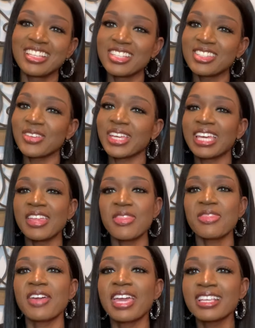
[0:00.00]
So
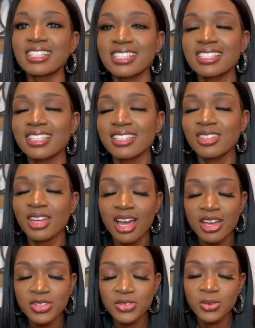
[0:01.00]
again, thanks
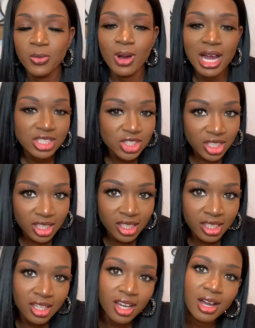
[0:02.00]
guys for
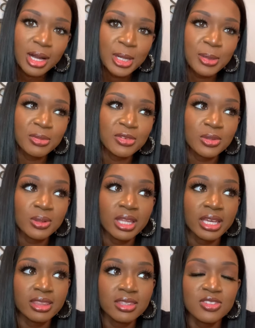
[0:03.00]
watching. Um if you
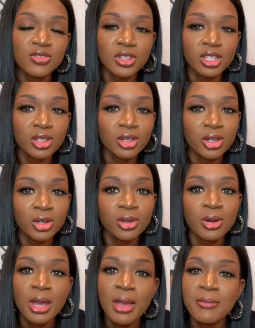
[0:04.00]
like this
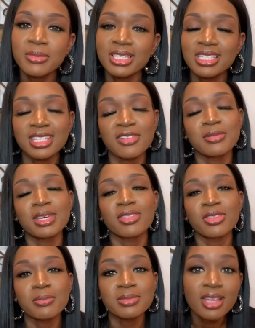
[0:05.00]
video, please give me a thumbs